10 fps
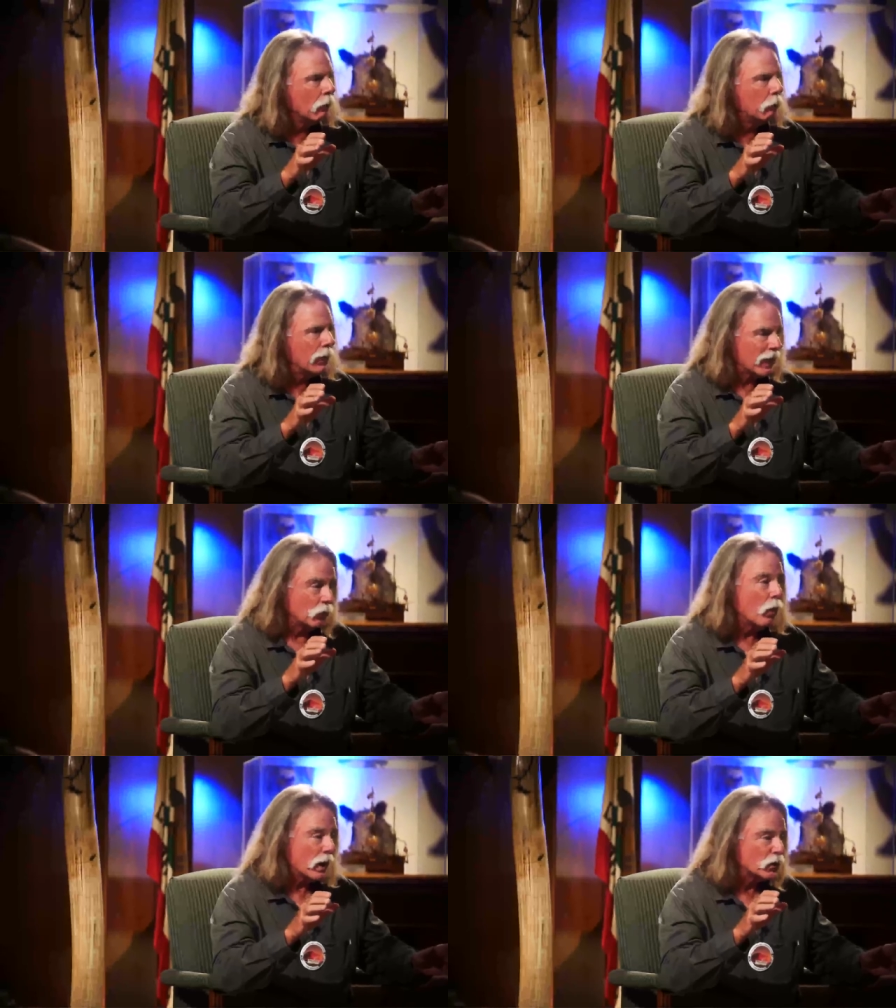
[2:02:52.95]
But I'd
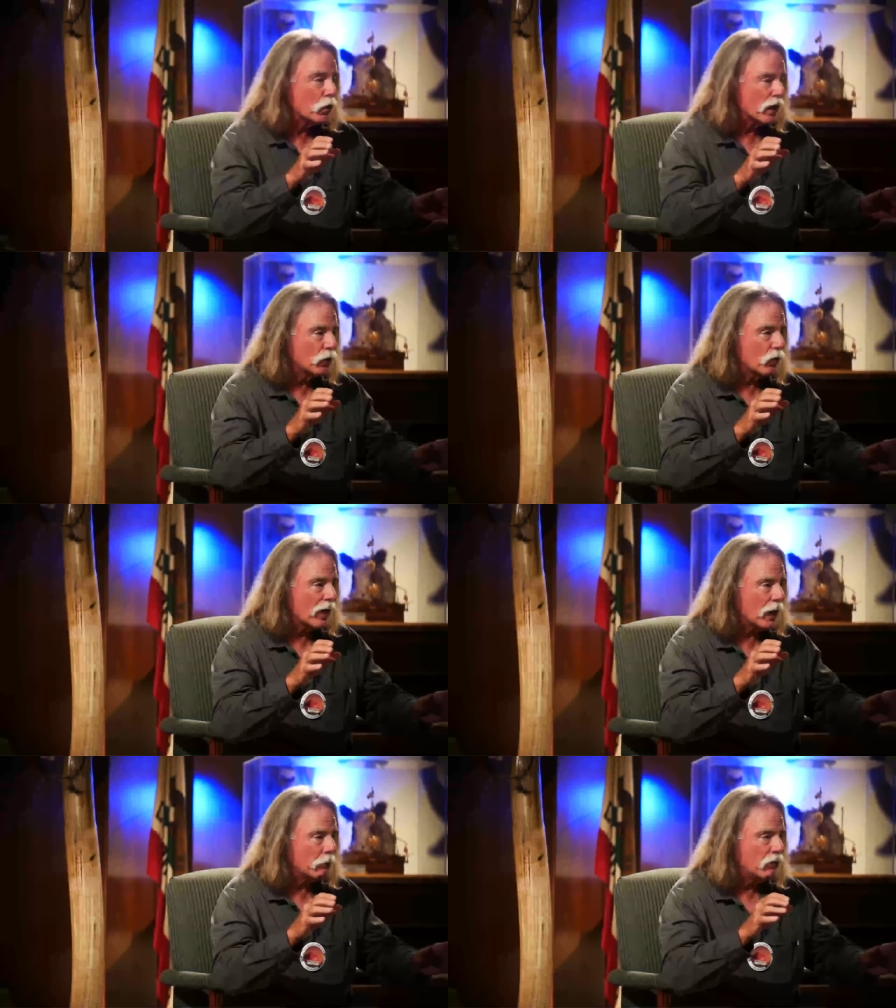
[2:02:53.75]
want to try to
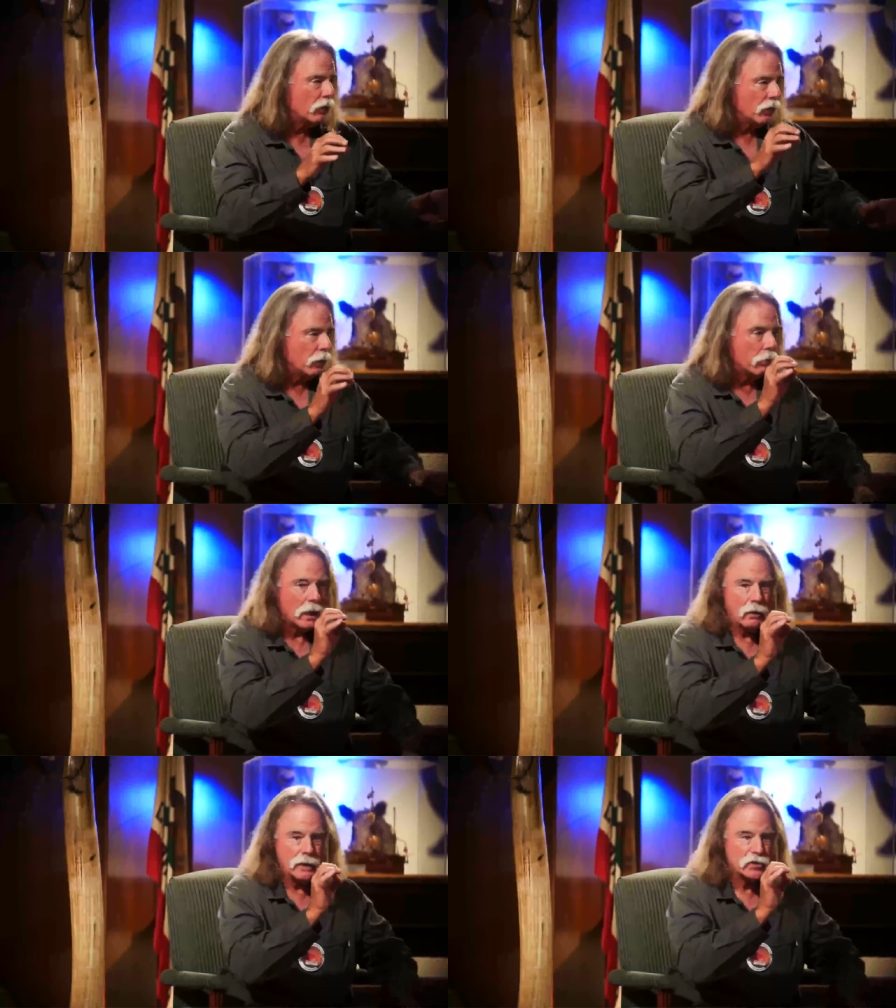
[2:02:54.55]
grab the
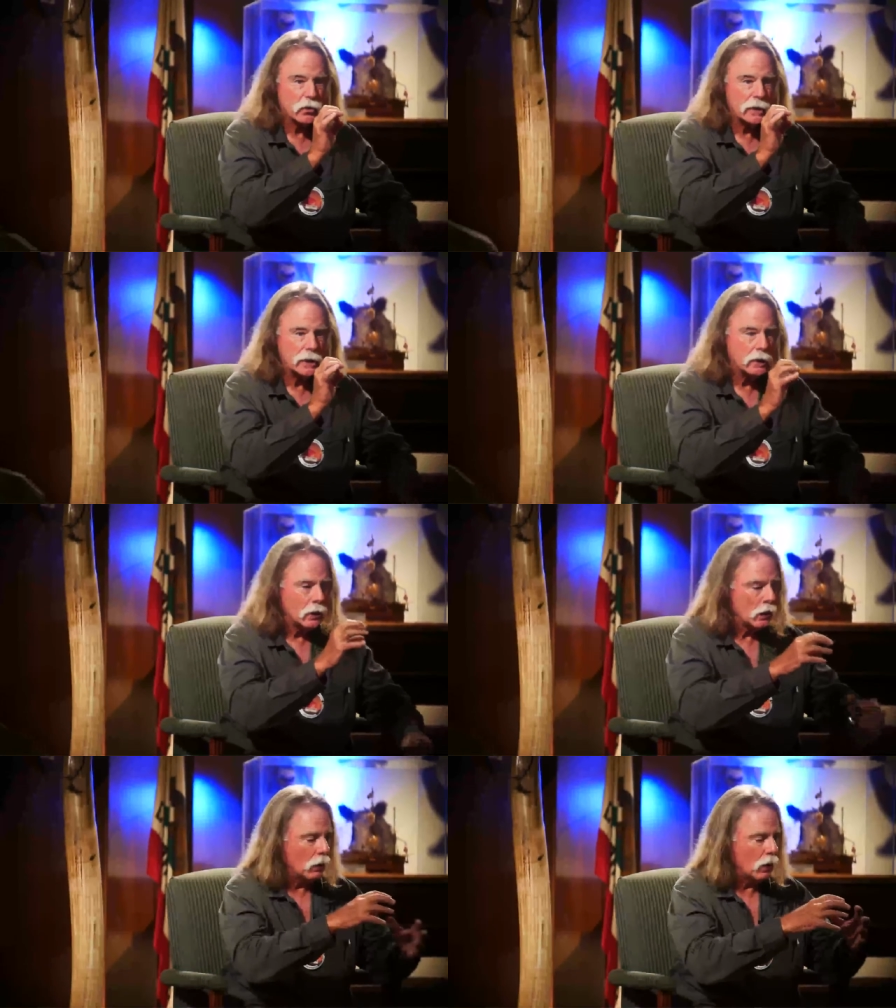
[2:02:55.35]
bough of that tree,
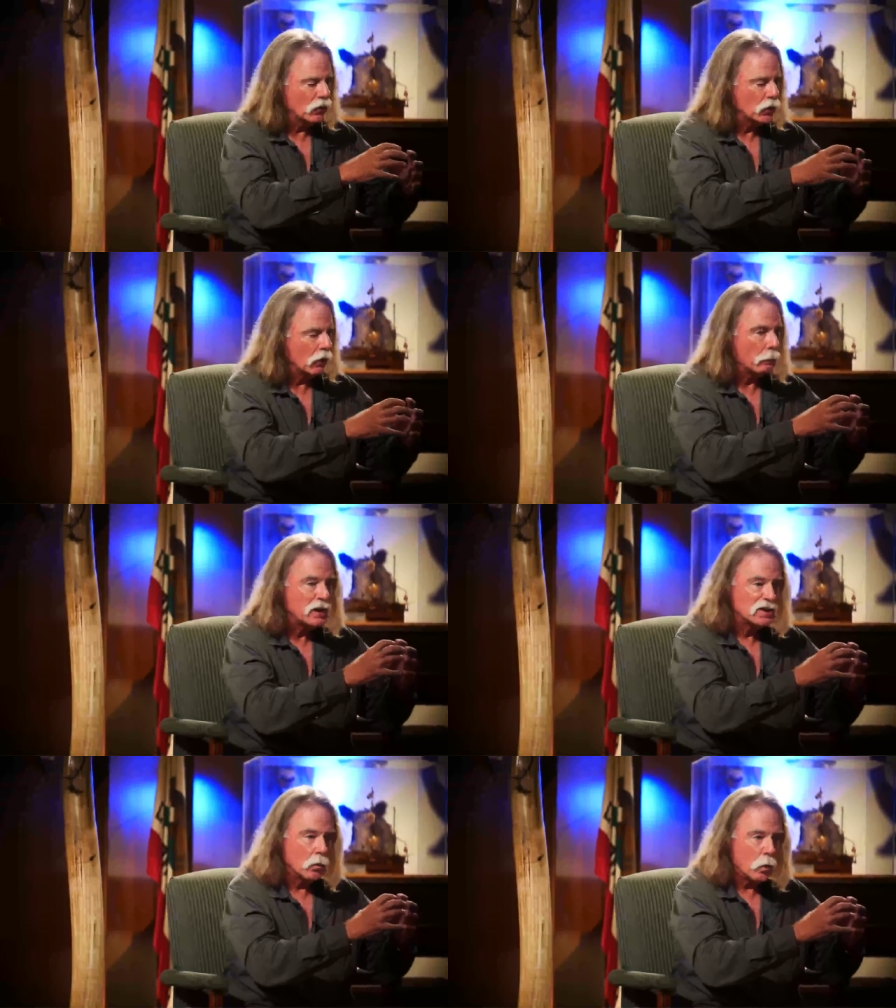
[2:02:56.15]
also the
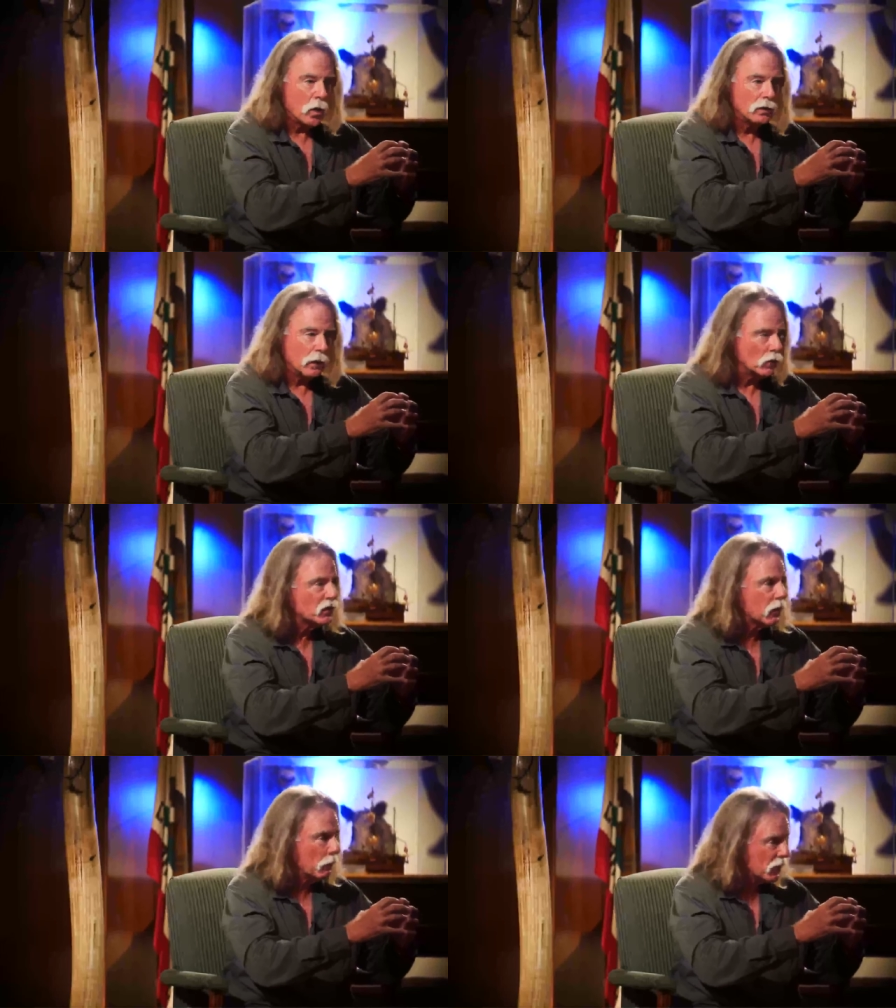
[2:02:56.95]
piece of wood that was
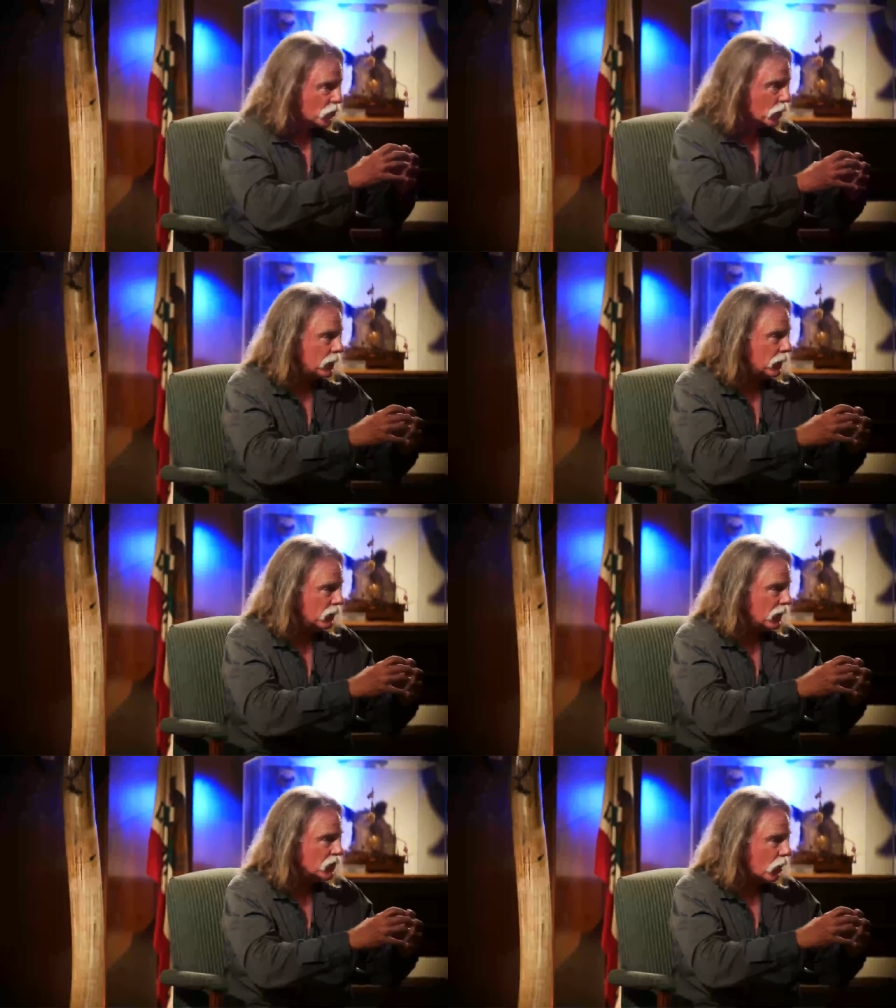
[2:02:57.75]
from the tree that
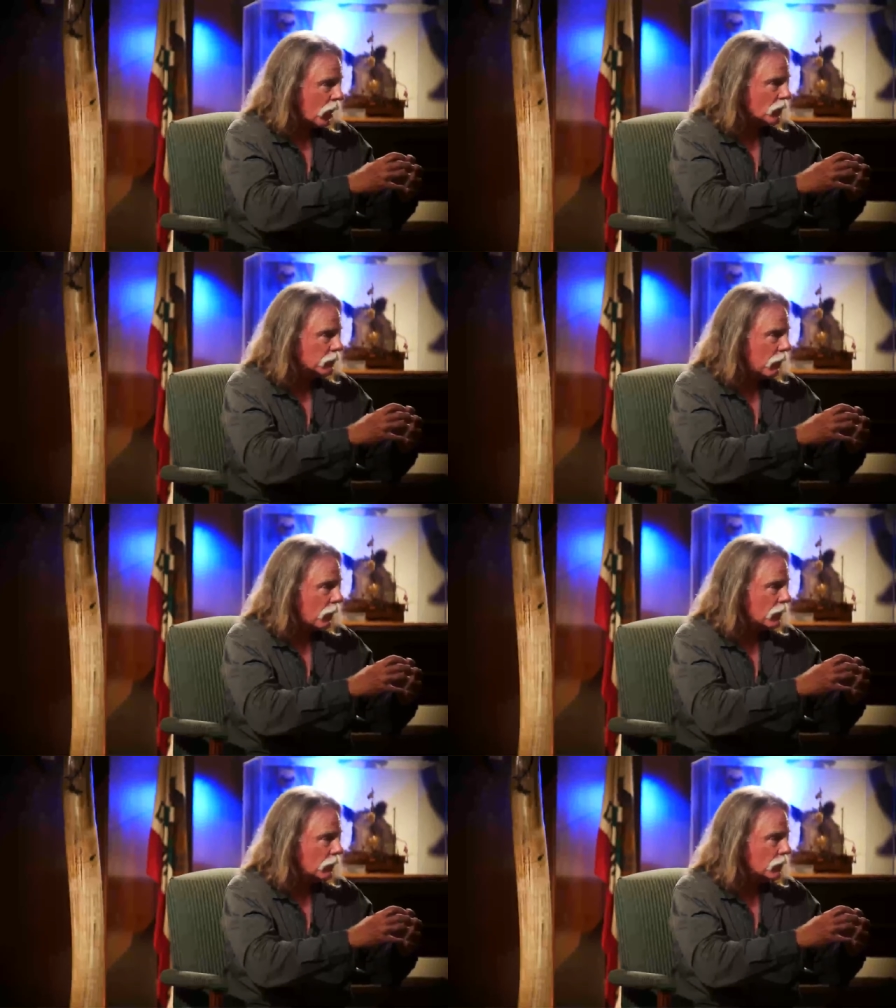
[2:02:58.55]
his heart was
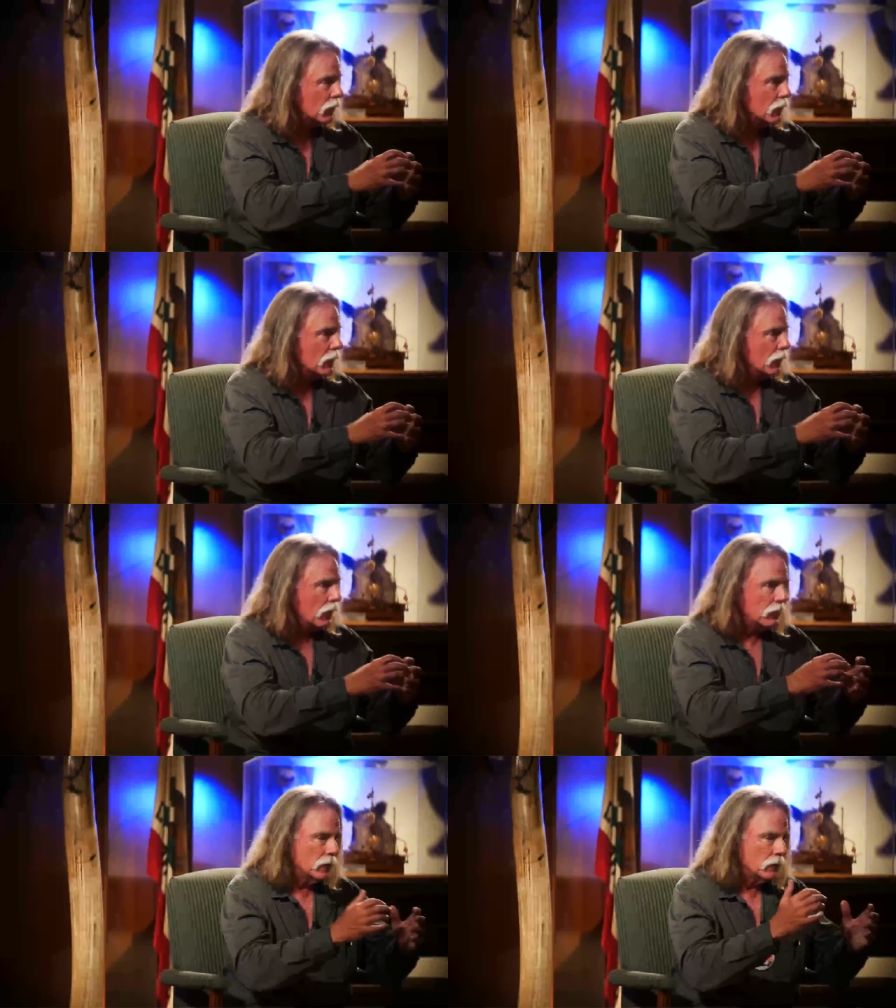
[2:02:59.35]
buried under.
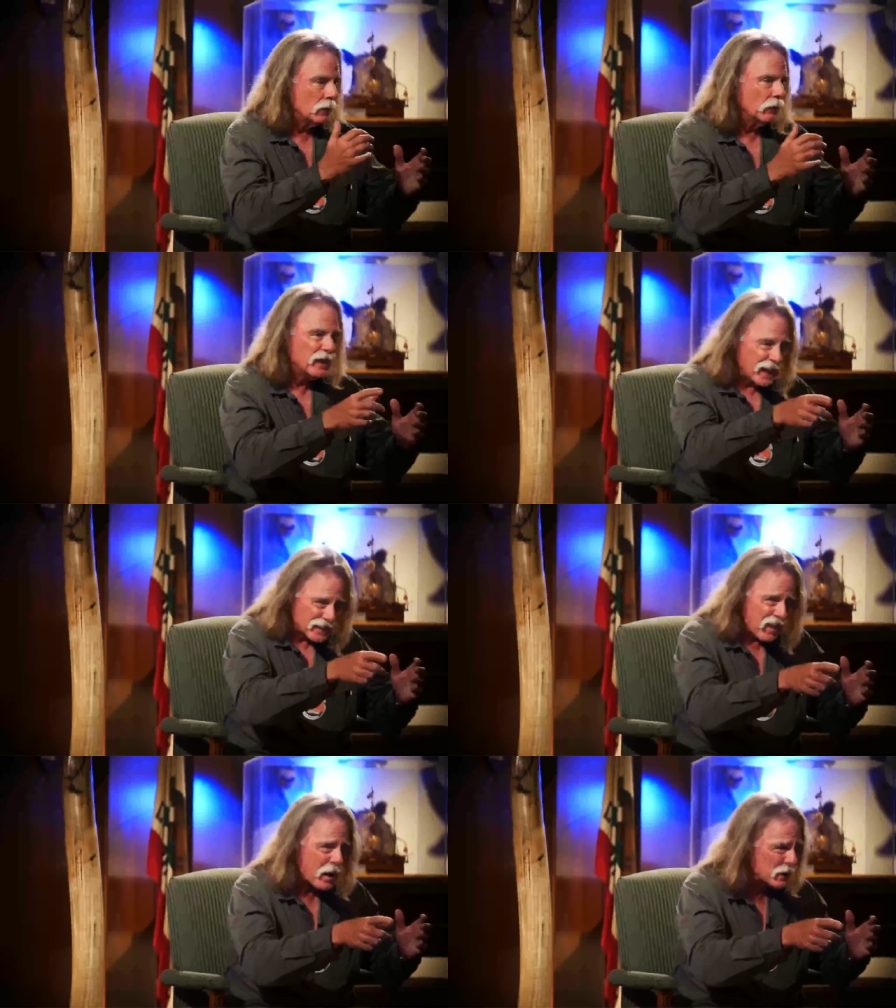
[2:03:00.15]
And then, if you got
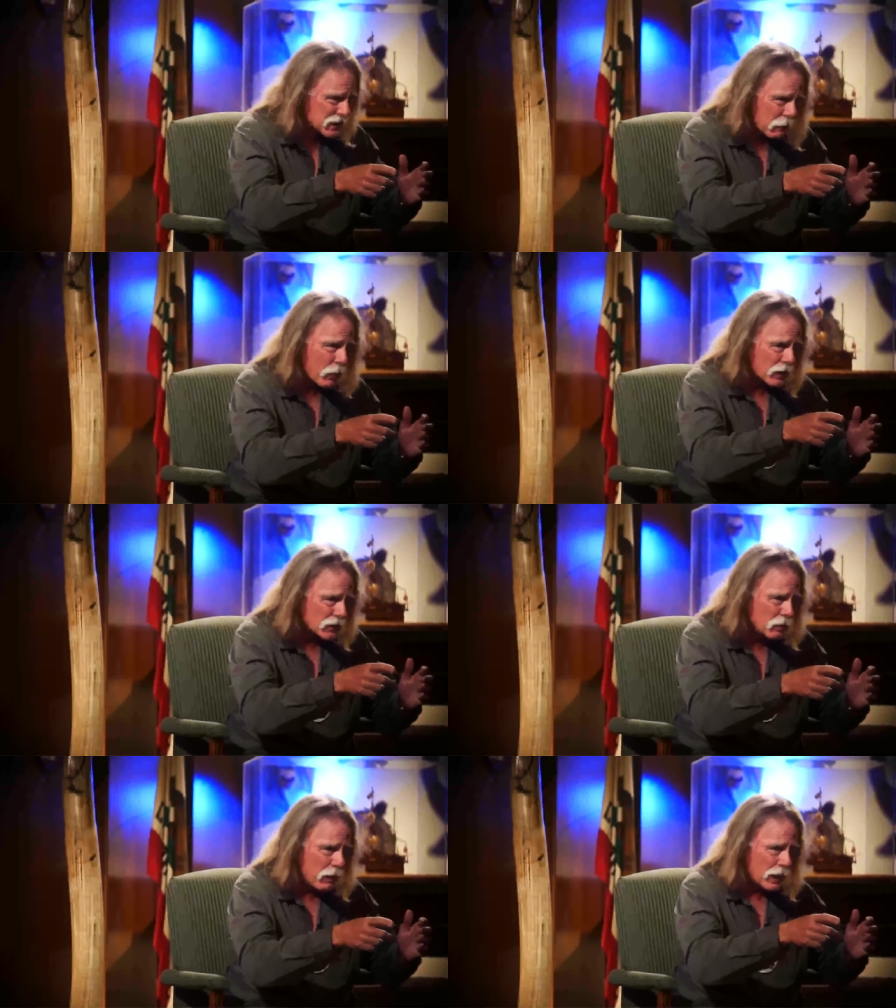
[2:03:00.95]
time, it's not burning
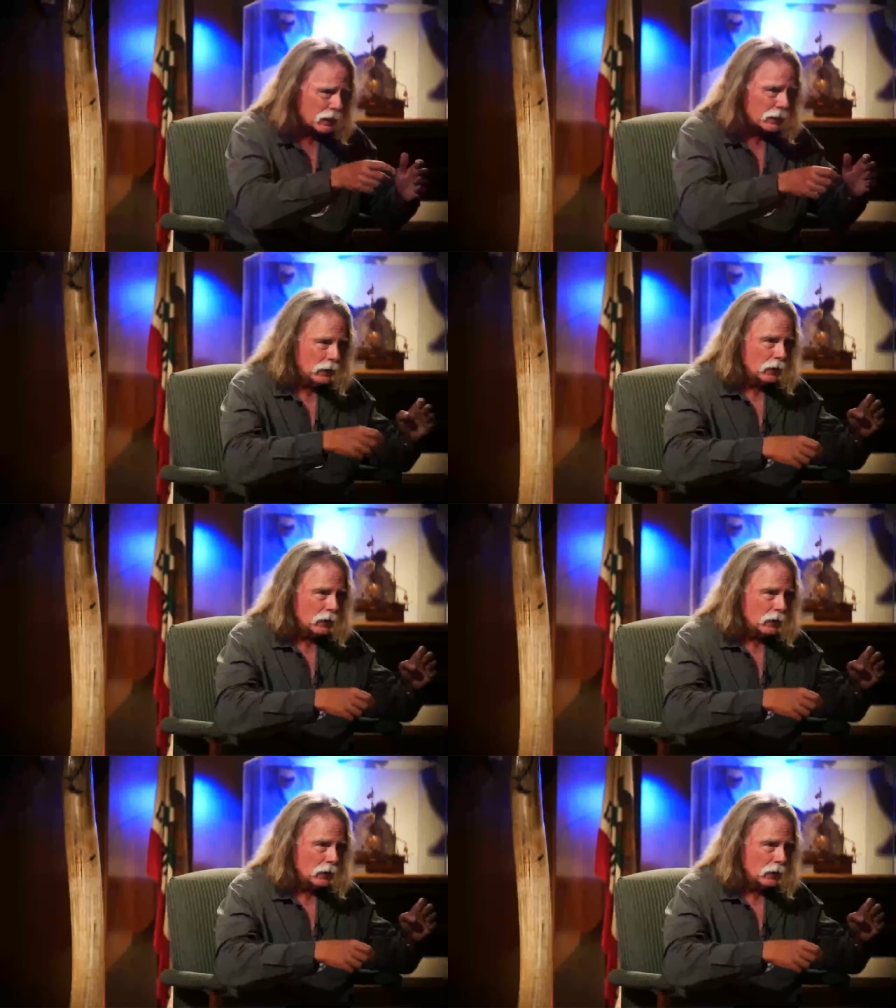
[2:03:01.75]
too badly.